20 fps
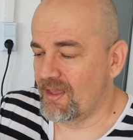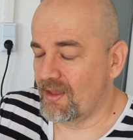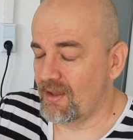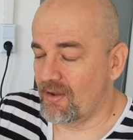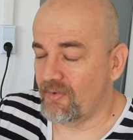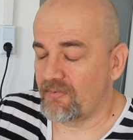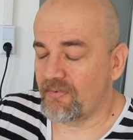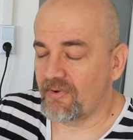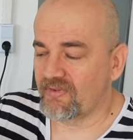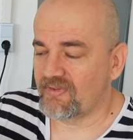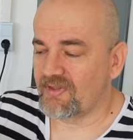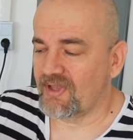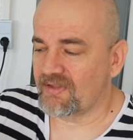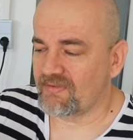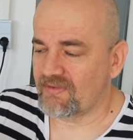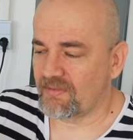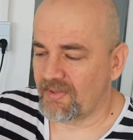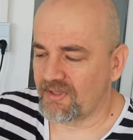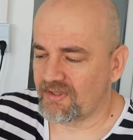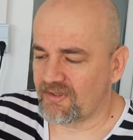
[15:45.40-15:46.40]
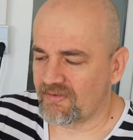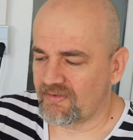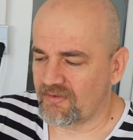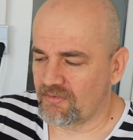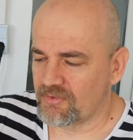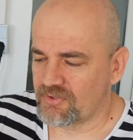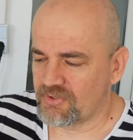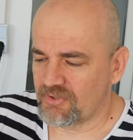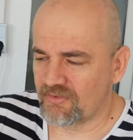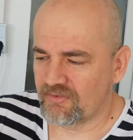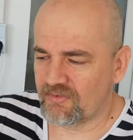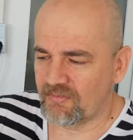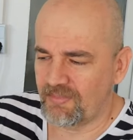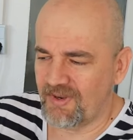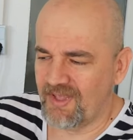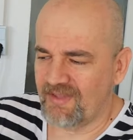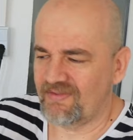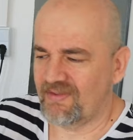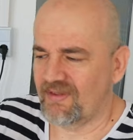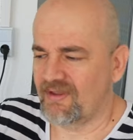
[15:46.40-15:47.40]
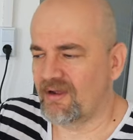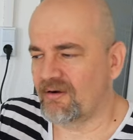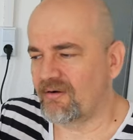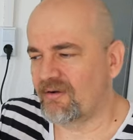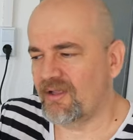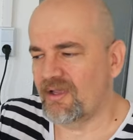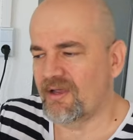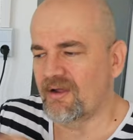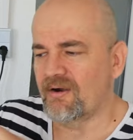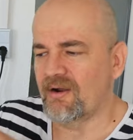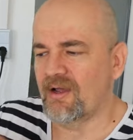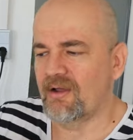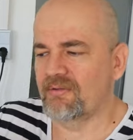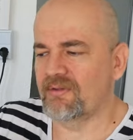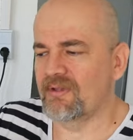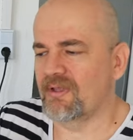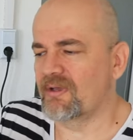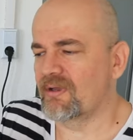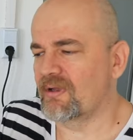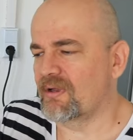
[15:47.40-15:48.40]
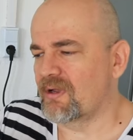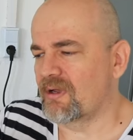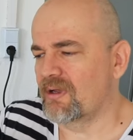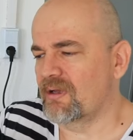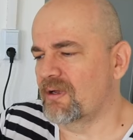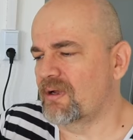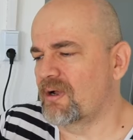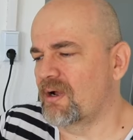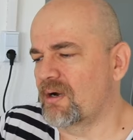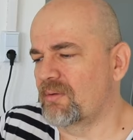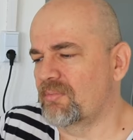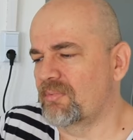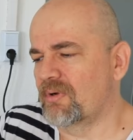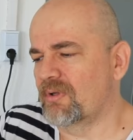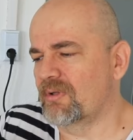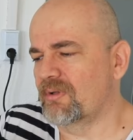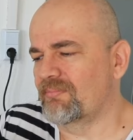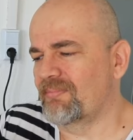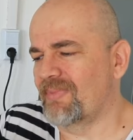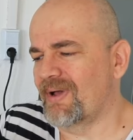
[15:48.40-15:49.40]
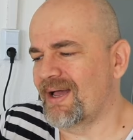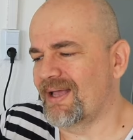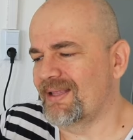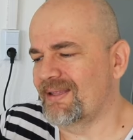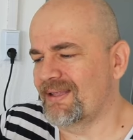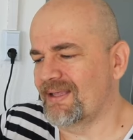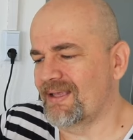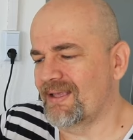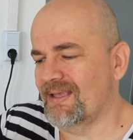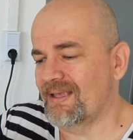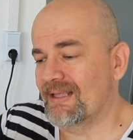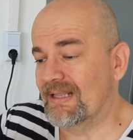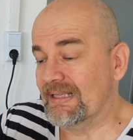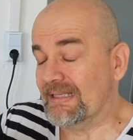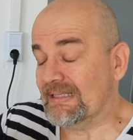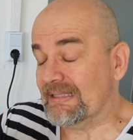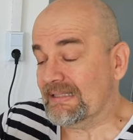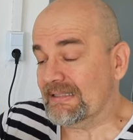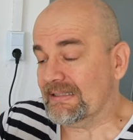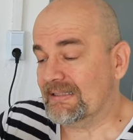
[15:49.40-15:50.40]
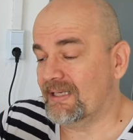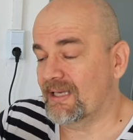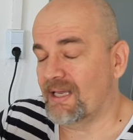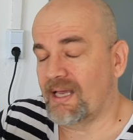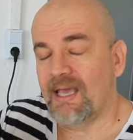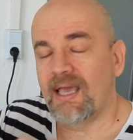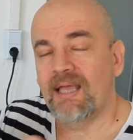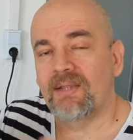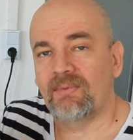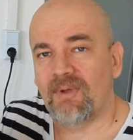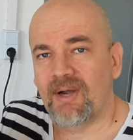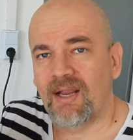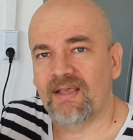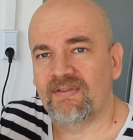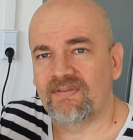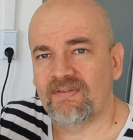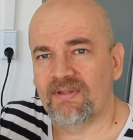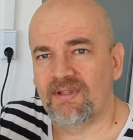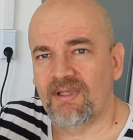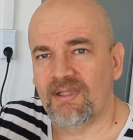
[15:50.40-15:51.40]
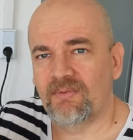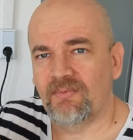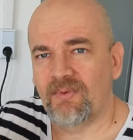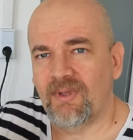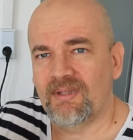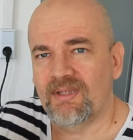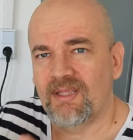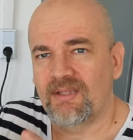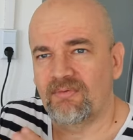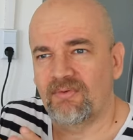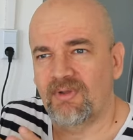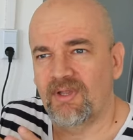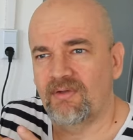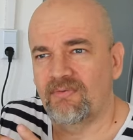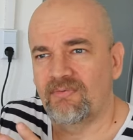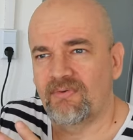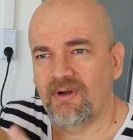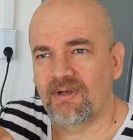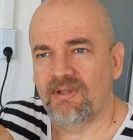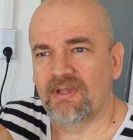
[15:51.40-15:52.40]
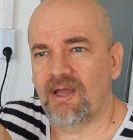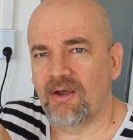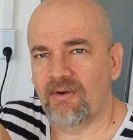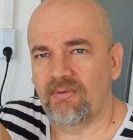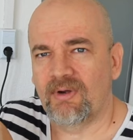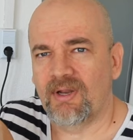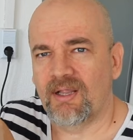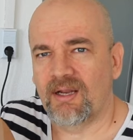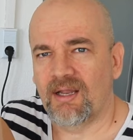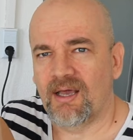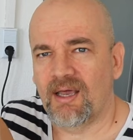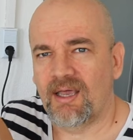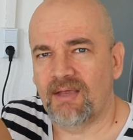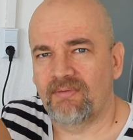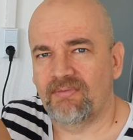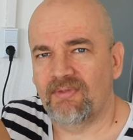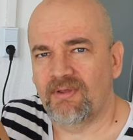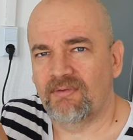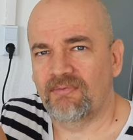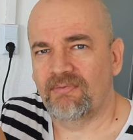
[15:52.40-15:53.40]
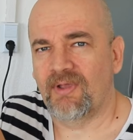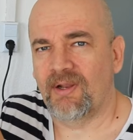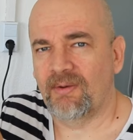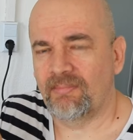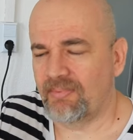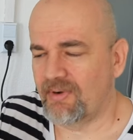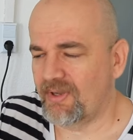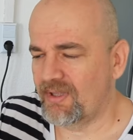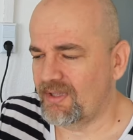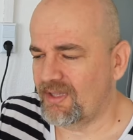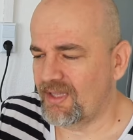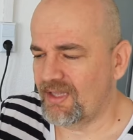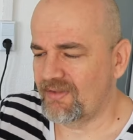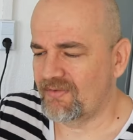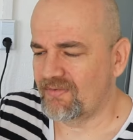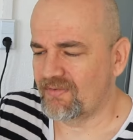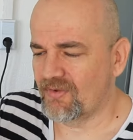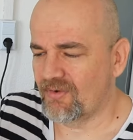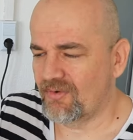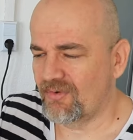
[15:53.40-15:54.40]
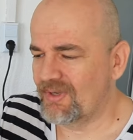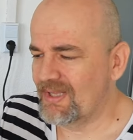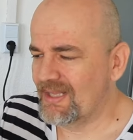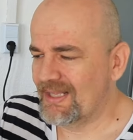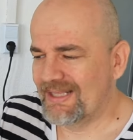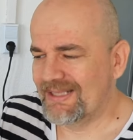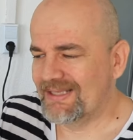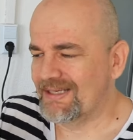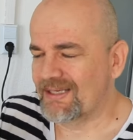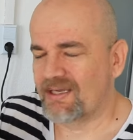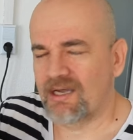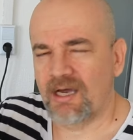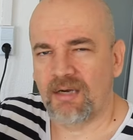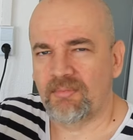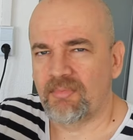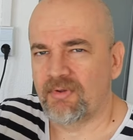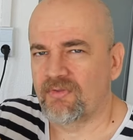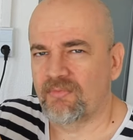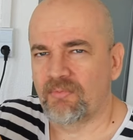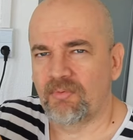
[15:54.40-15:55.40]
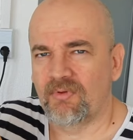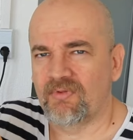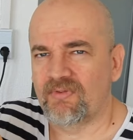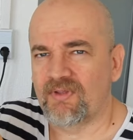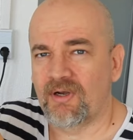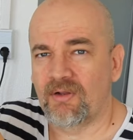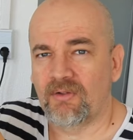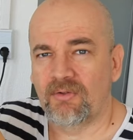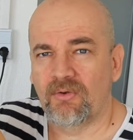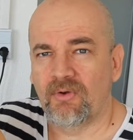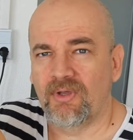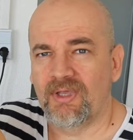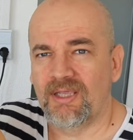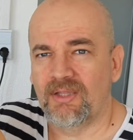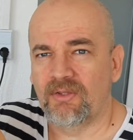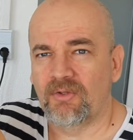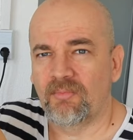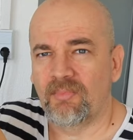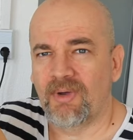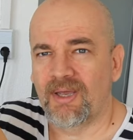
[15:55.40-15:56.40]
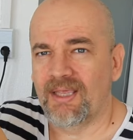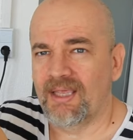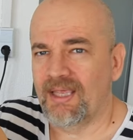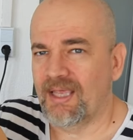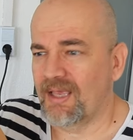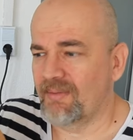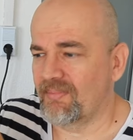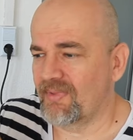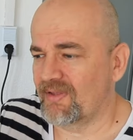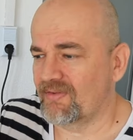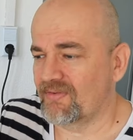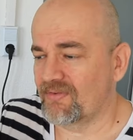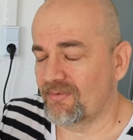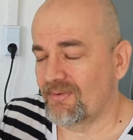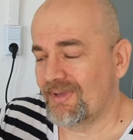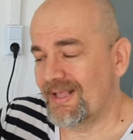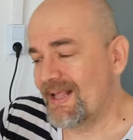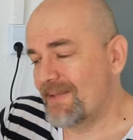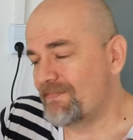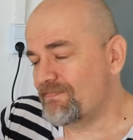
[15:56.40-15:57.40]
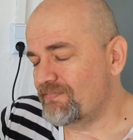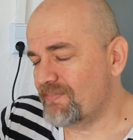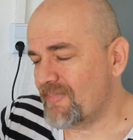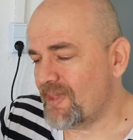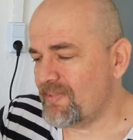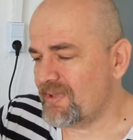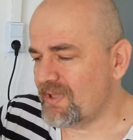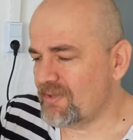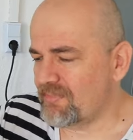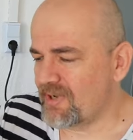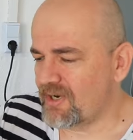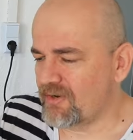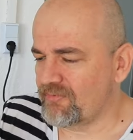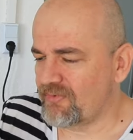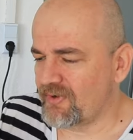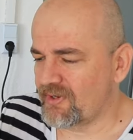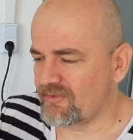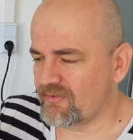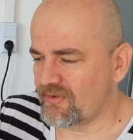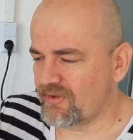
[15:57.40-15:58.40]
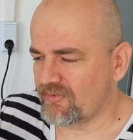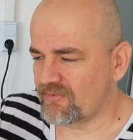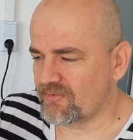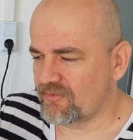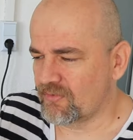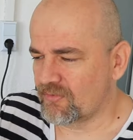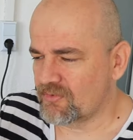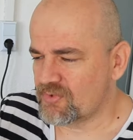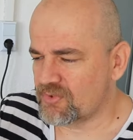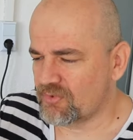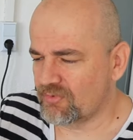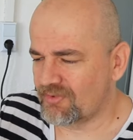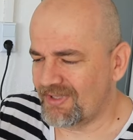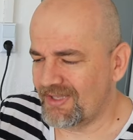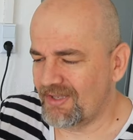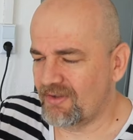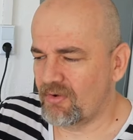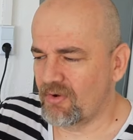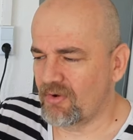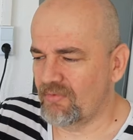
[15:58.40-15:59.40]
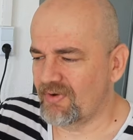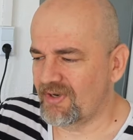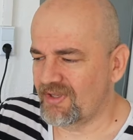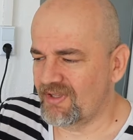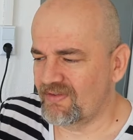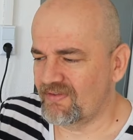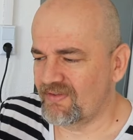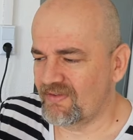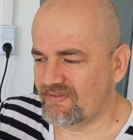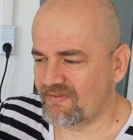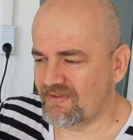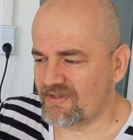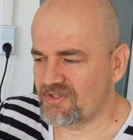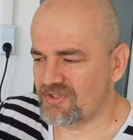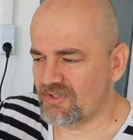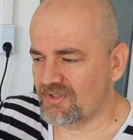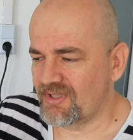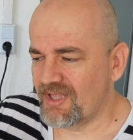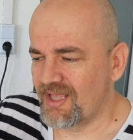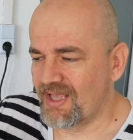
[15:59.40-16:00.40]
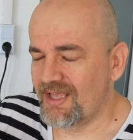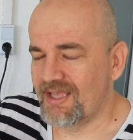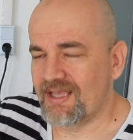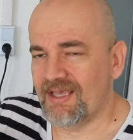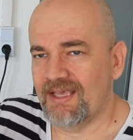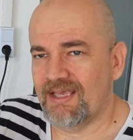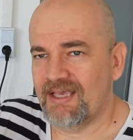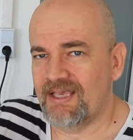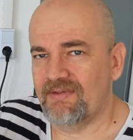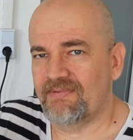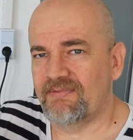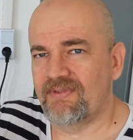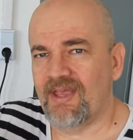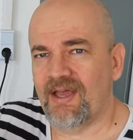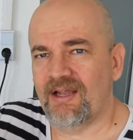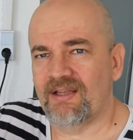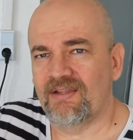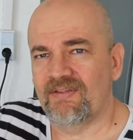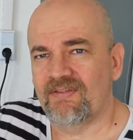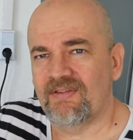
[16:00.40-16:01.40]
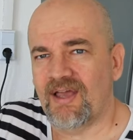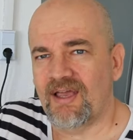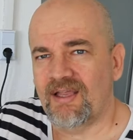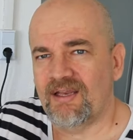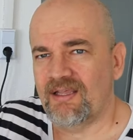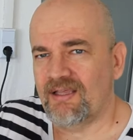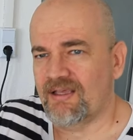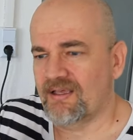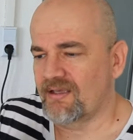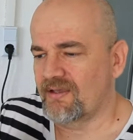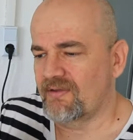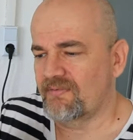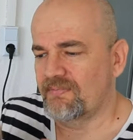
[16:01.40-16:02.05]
Uh, of course, there are some other solutions, placing a ring around the uh, cardboard, but uh, I had one accident when that ring fell down and I have the failed printing, so cardboard spools are not going into my AMS. So maybe the manufacturers should think over this decision if they are designing